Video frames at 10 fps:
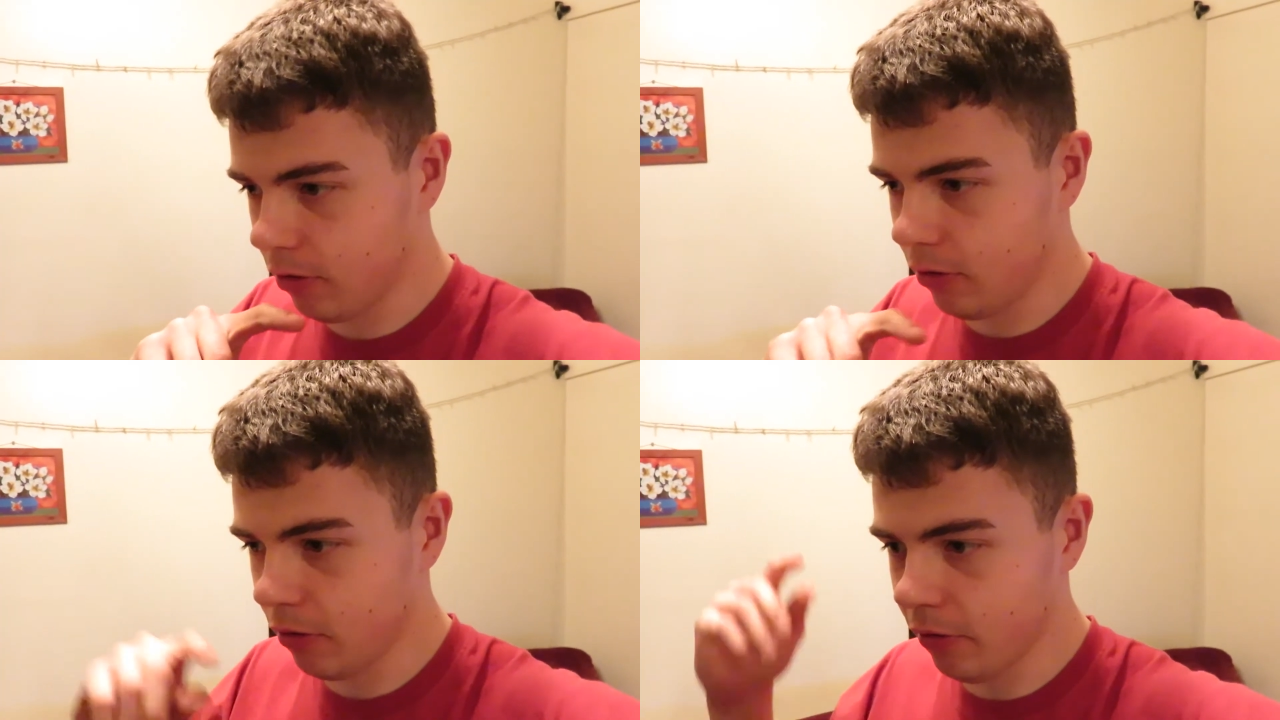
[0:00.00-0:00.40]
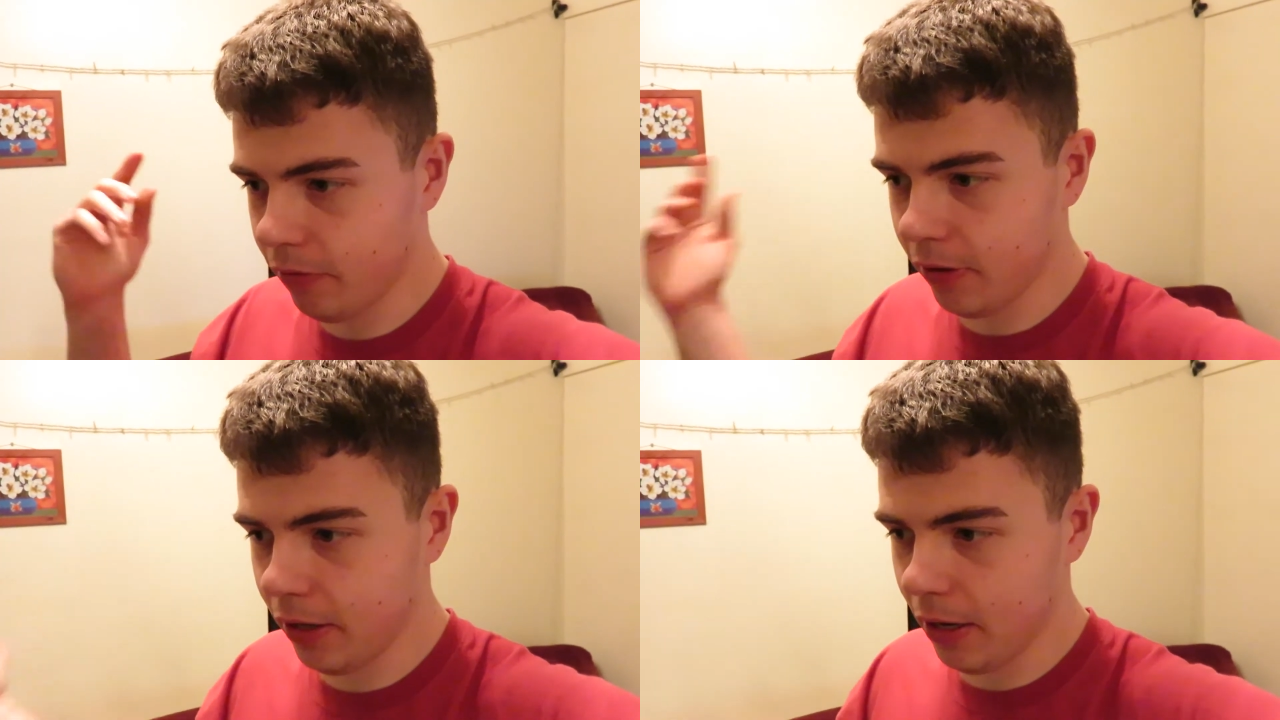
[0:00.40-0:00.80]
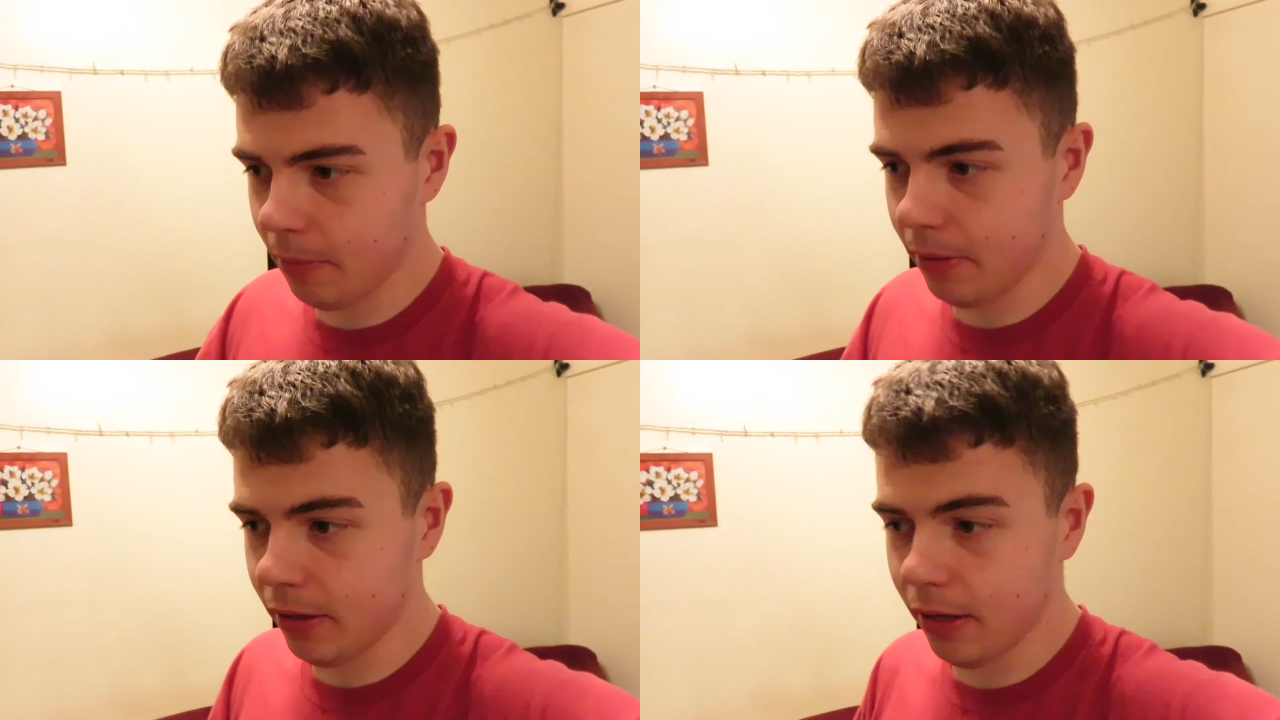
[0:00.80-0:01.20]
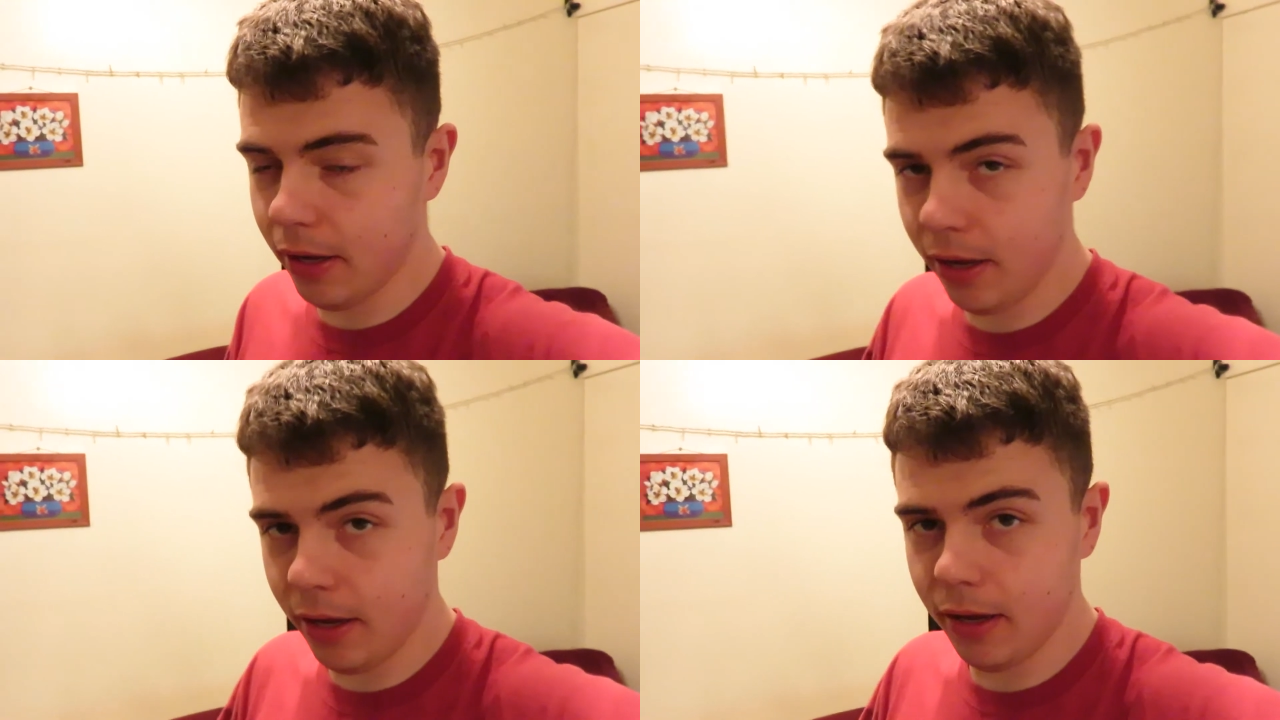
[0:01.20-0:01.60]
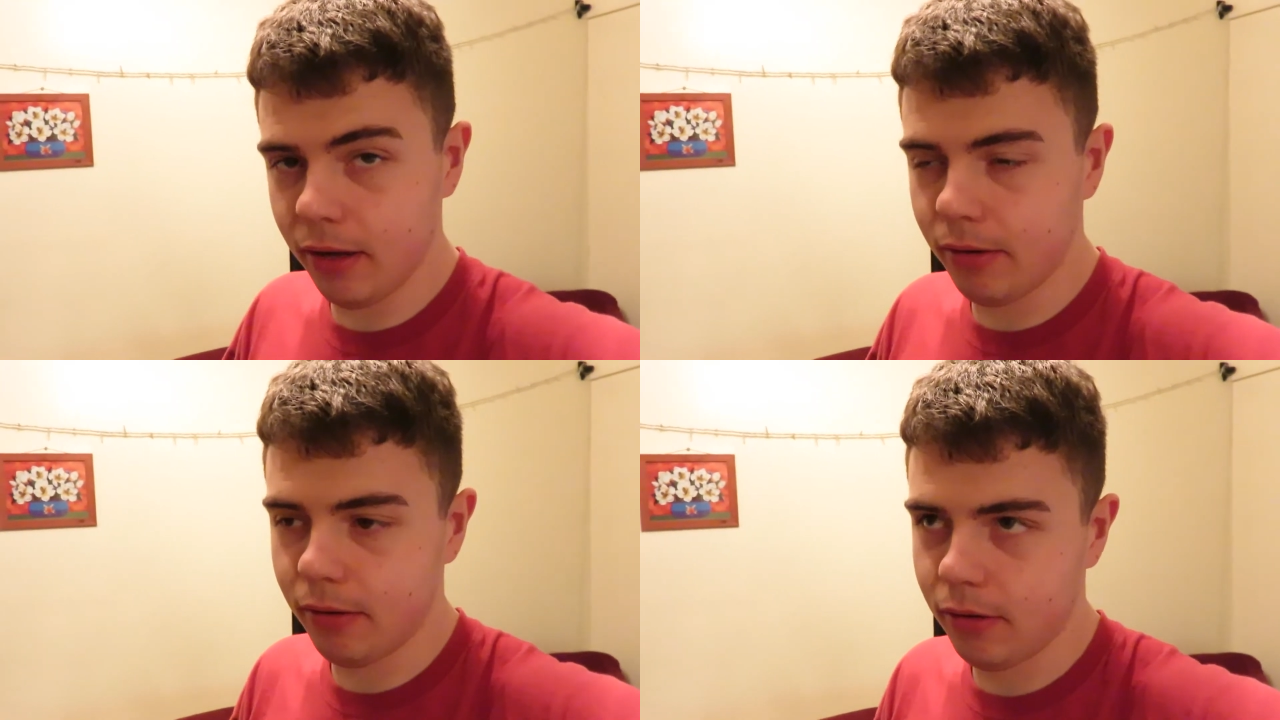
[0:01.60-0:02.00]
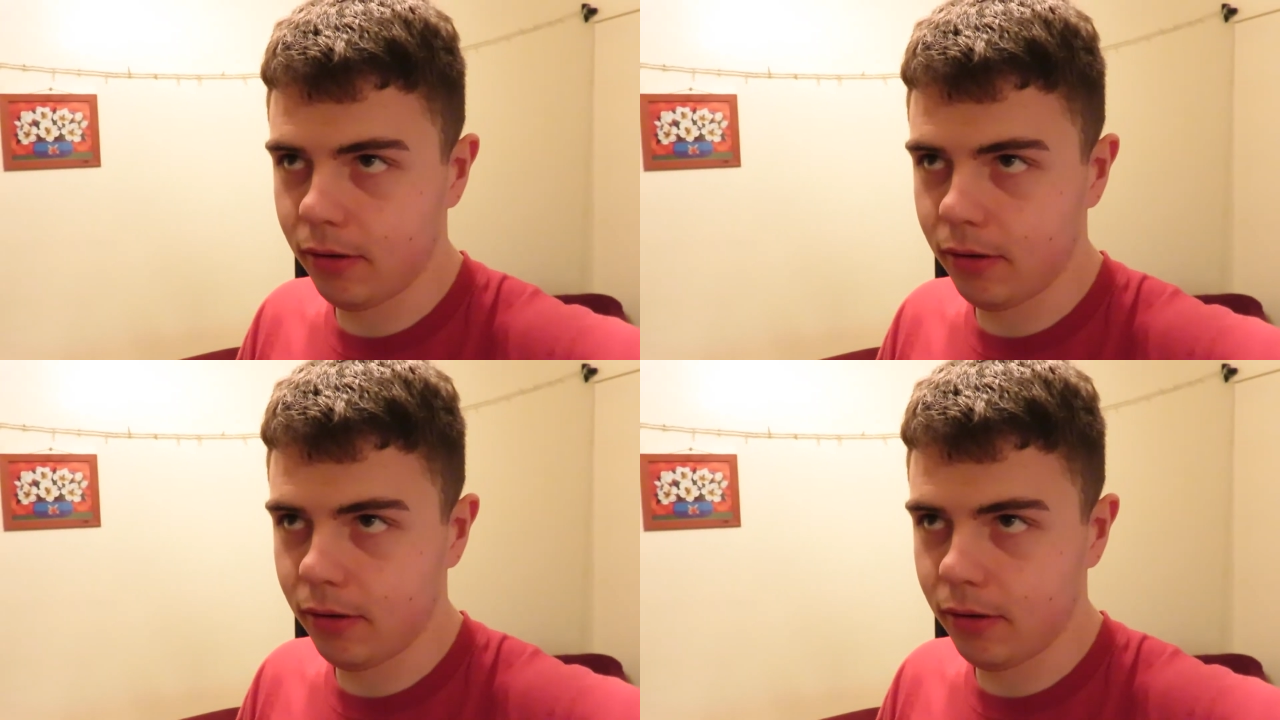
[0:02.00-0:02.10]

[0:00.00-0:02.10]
she's going to think I'm in there.